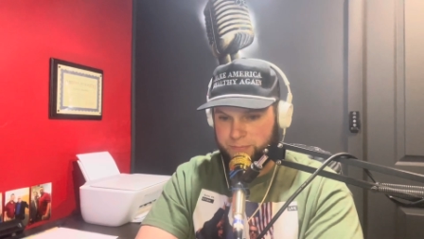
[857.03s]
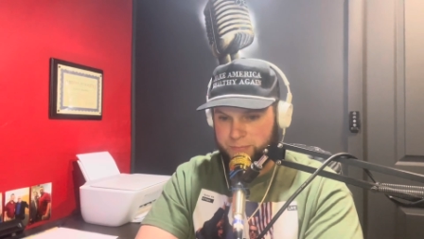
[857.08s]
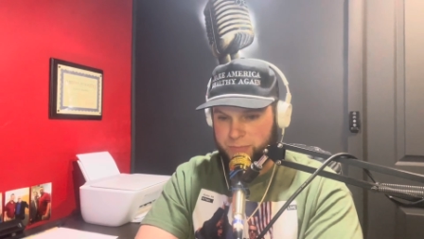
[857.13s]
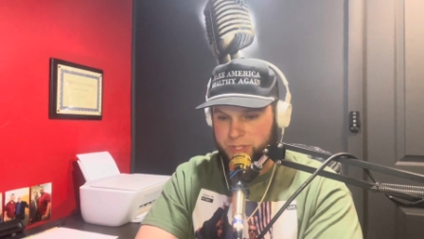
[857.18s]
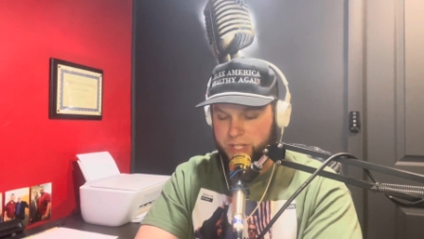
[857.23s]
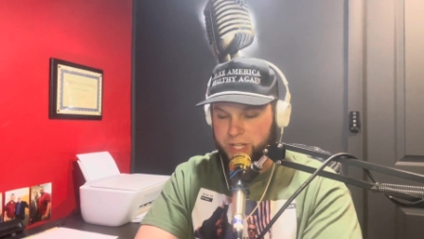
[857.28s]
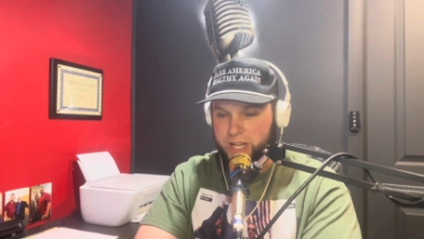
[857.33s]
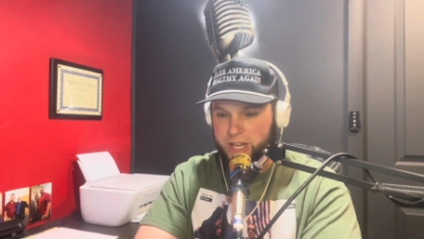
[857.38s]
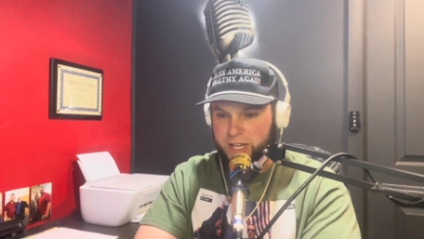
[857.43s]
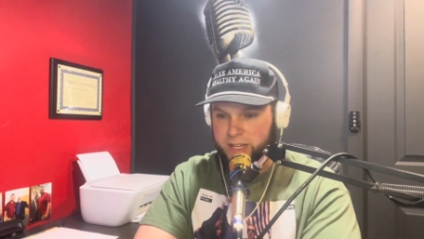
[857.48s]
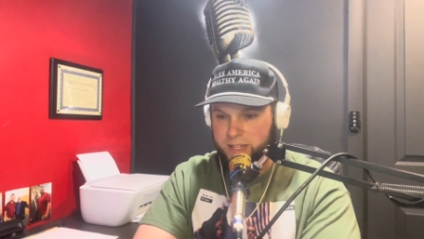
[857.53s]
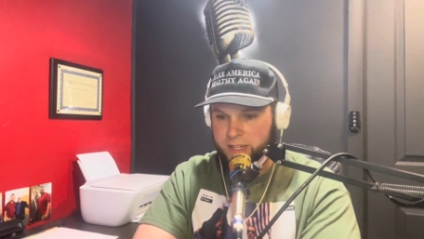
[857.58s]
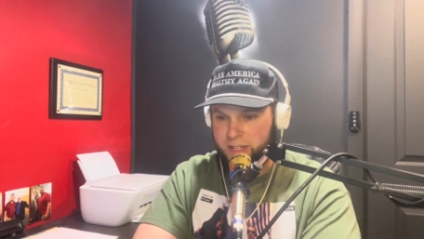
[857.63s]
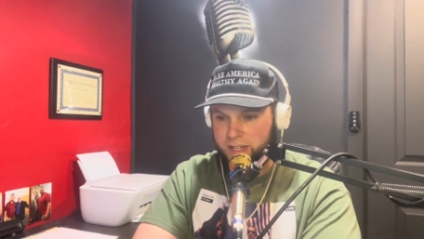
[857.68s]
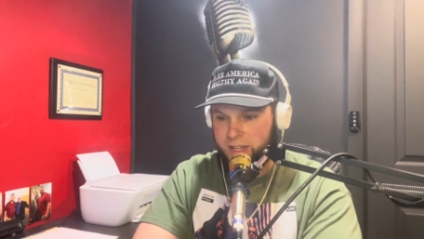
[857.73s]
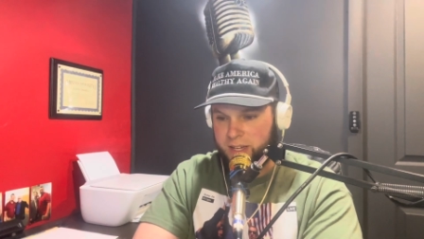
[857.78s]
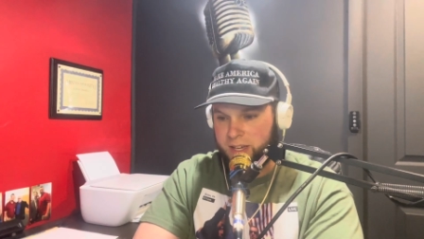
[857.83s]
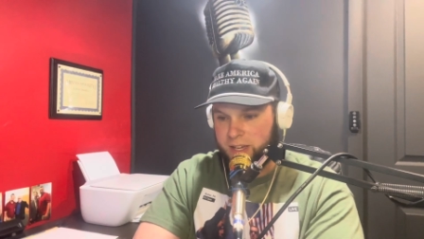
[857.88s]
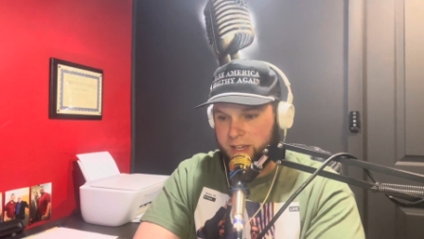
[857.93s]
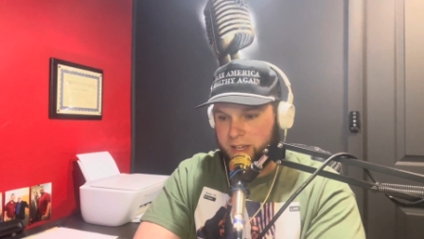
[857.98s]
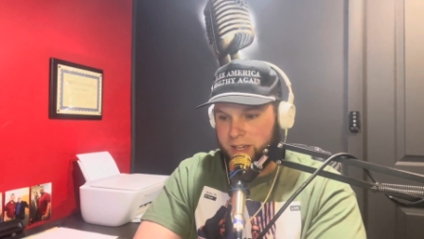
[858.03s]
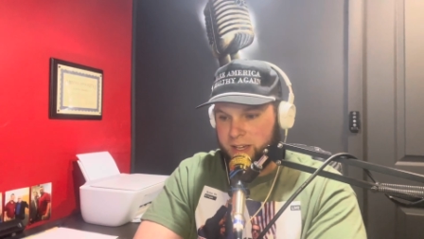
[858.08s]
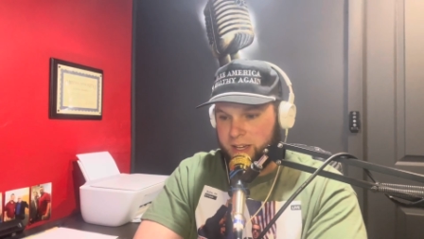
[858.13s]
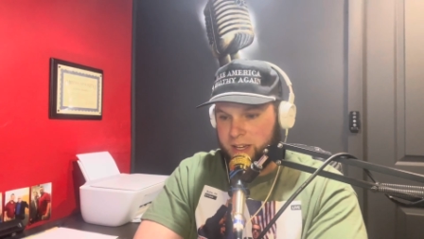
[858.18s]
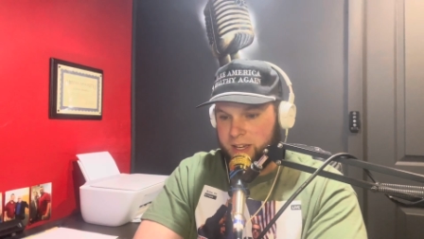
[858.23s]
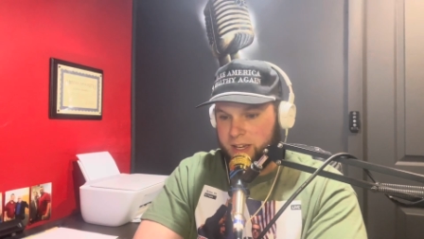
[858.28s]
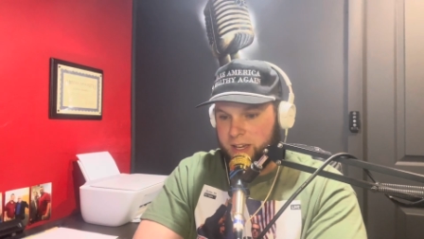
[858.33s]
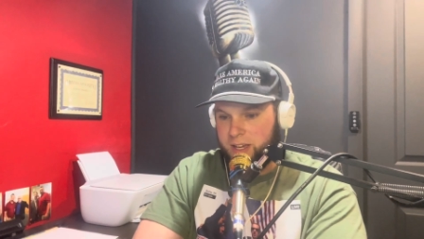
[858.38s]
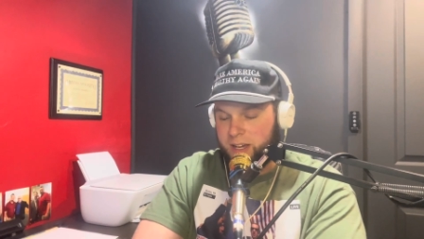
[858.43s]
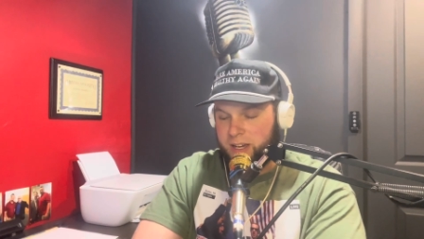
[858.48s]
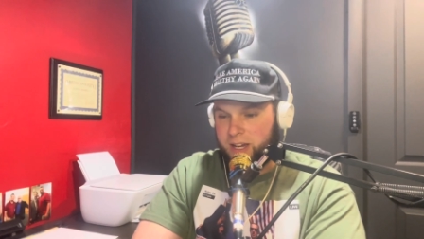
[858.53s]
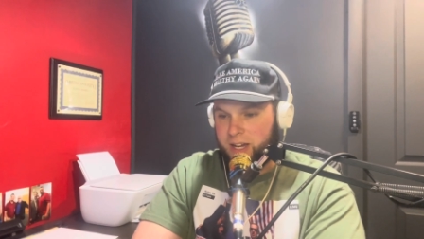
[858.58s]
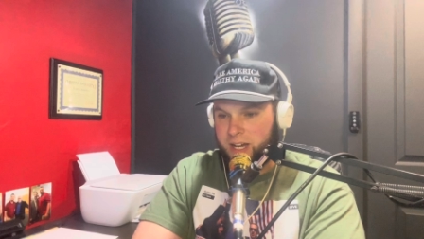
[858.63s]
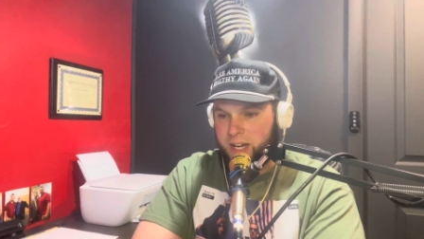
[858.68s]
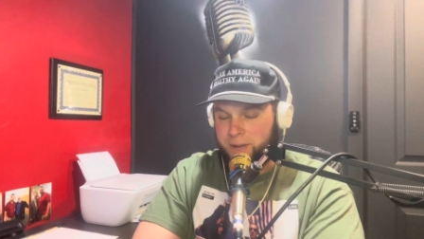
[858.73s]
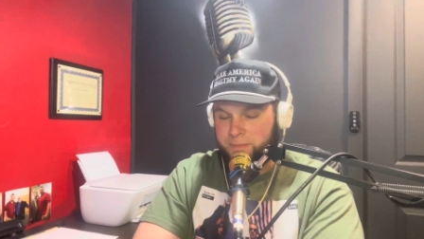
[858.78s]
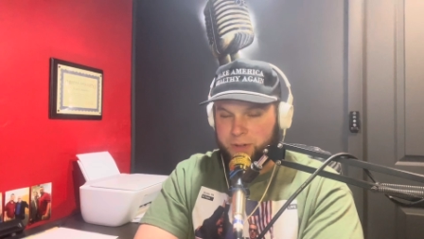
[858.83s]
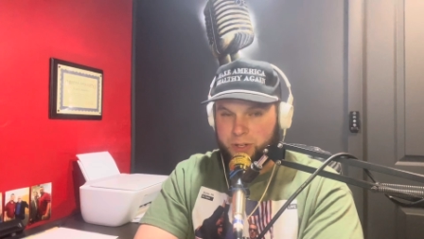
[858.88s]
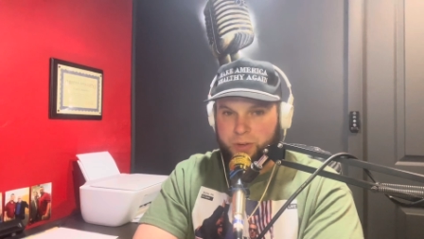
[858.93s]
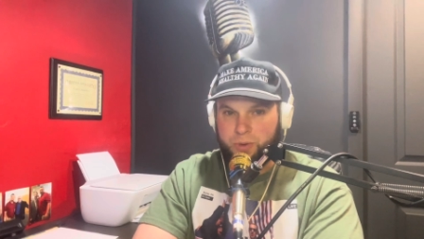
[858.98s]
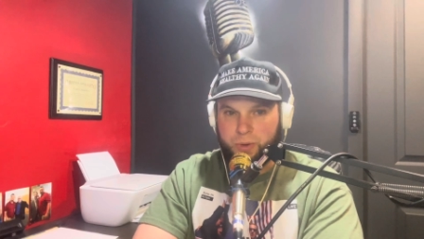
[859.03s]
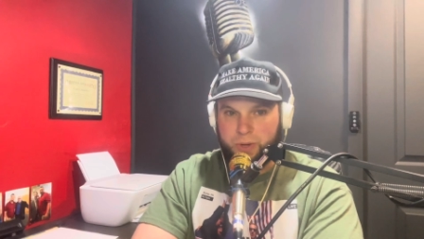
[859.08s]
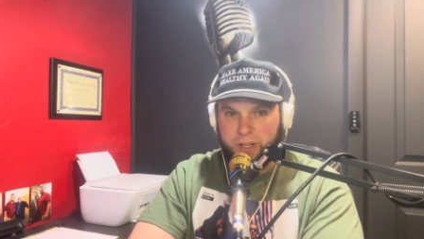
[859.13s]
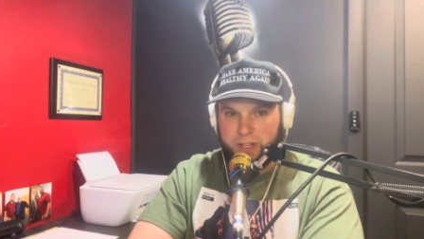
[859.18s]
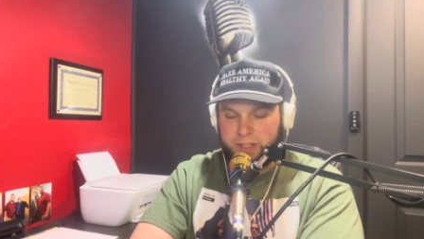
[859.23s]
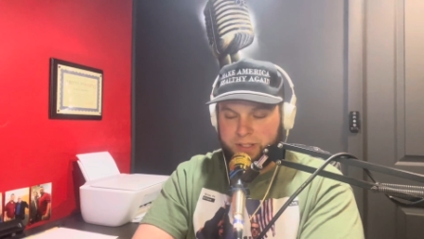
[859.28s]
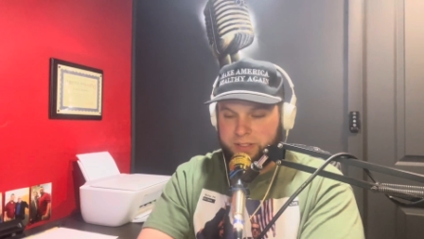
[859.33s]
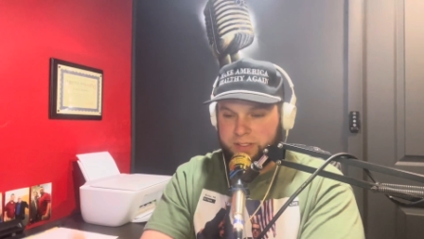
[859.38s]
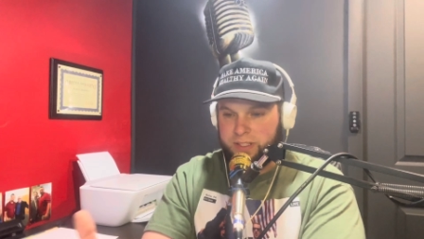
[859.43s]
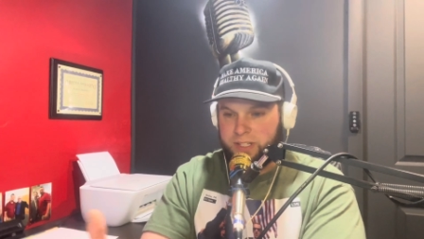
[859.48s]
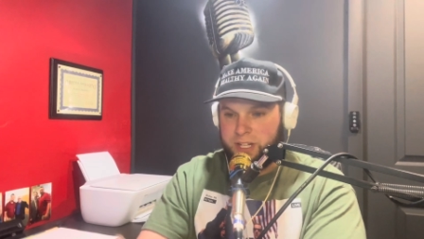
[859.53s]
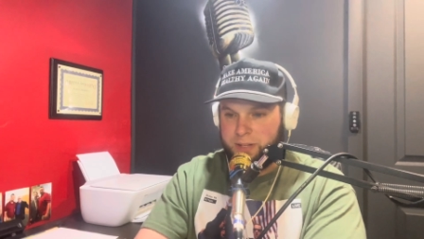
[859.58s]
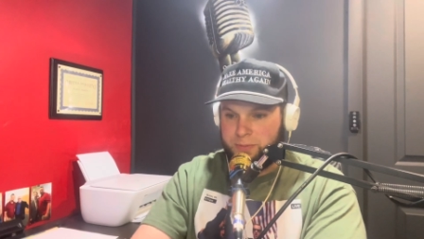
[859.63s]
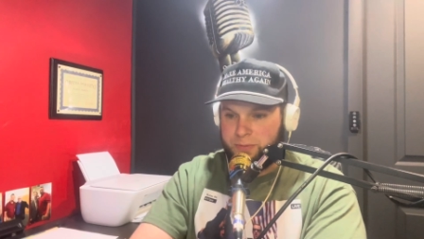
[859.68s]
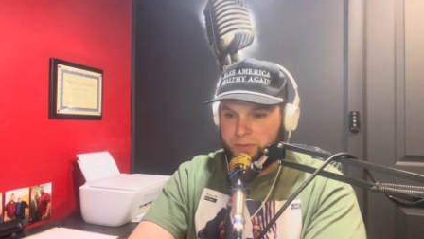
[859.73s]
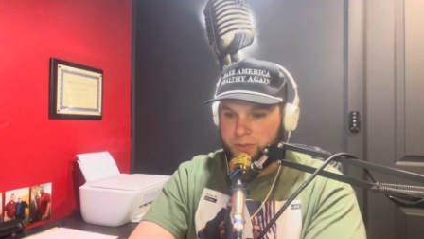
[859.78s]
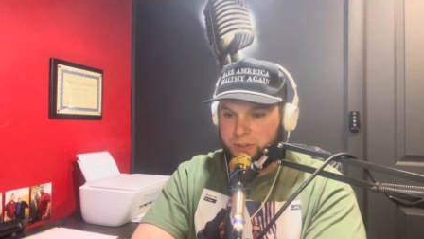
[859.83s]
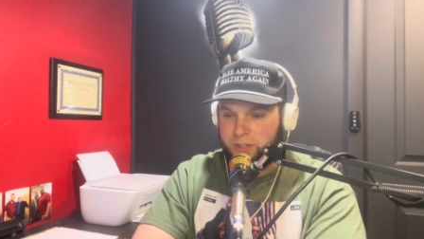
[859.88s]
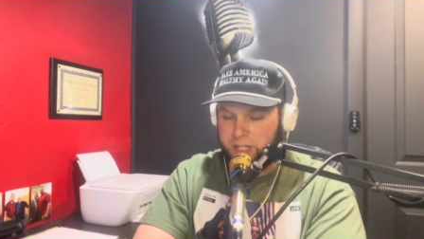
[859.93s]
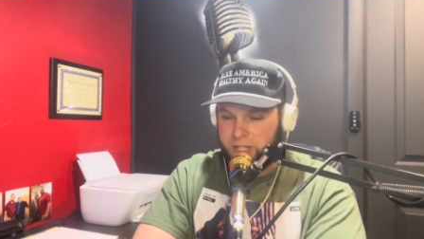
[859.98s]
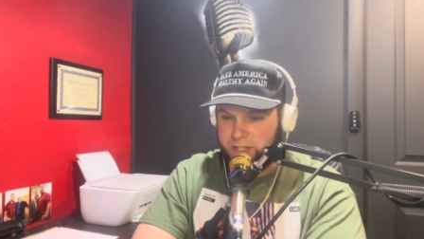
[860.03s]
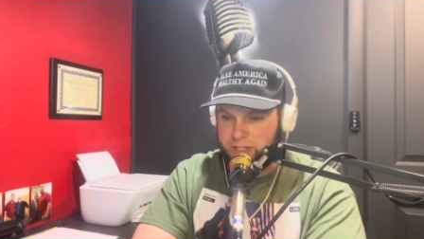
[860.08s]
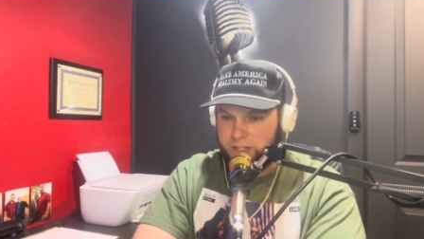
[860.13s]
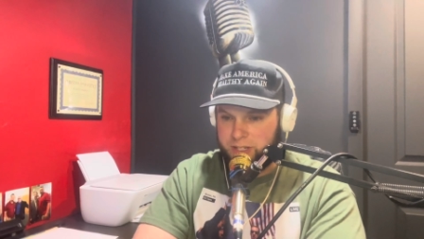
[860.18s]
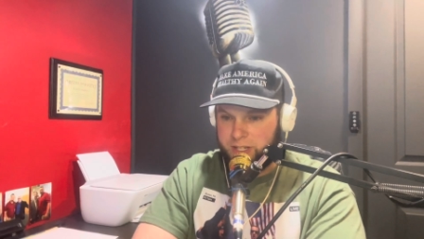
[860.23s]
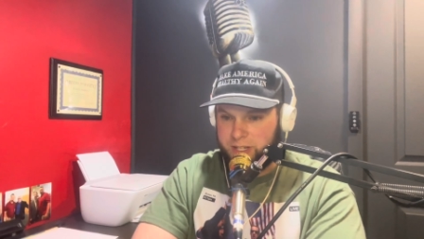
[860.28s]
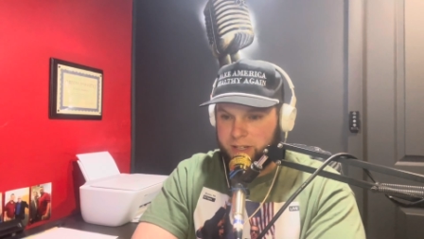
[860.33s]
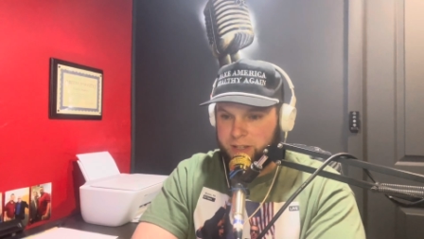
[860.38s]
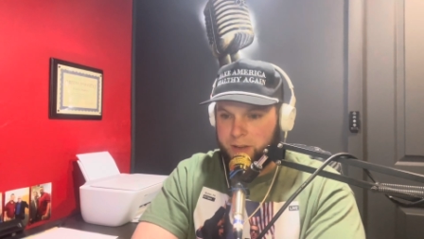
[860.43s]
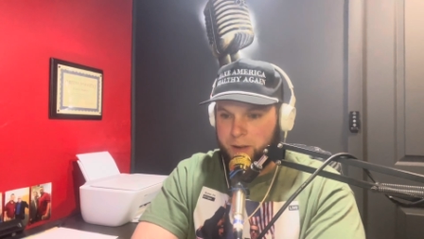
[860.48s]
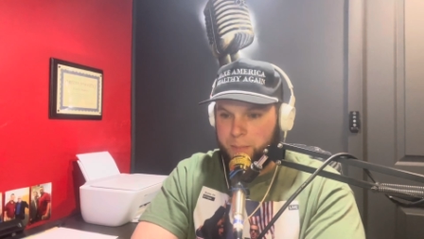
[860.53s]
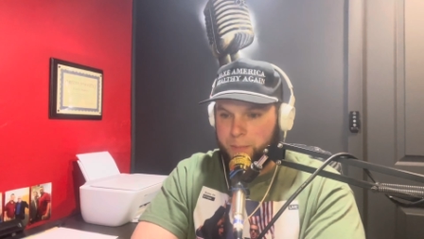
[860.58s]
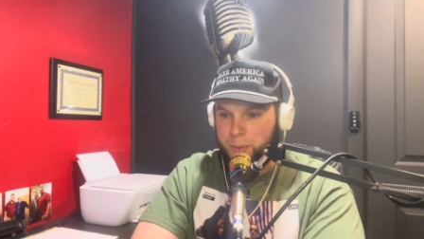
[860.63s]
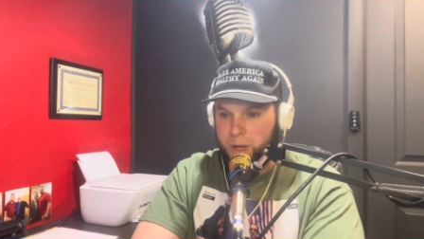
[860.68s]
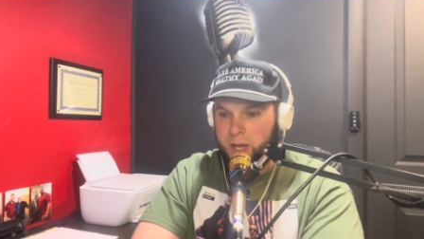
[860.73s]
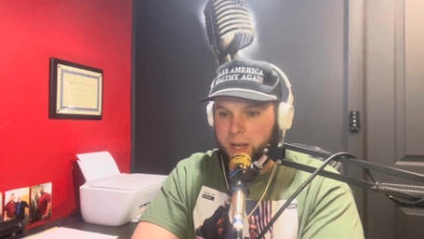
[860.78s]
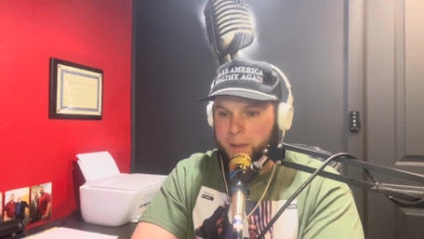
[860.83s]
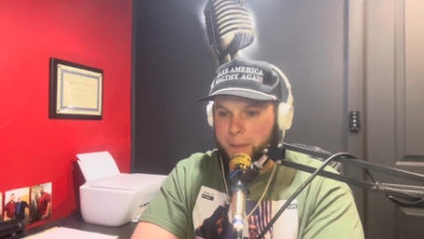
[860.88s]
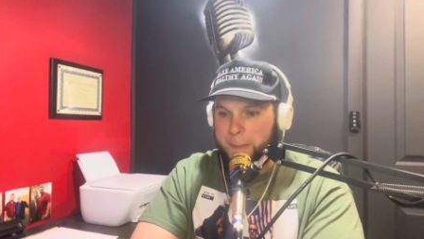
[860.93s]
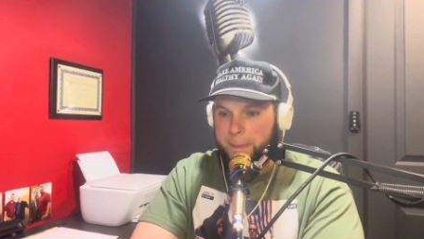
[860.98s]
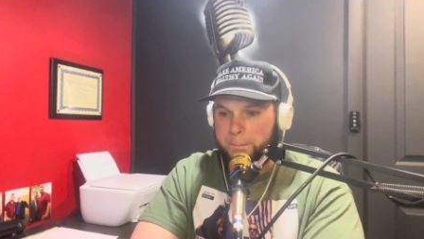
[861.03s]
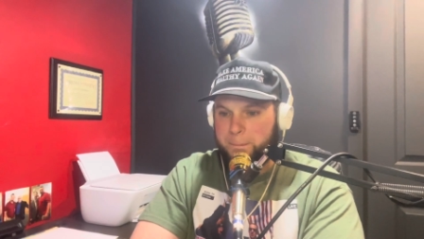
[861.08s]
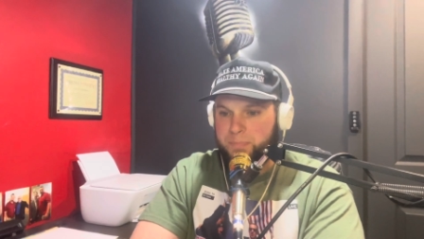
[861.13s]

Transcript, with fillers: today. Uh, I'm recording this the night before election day, but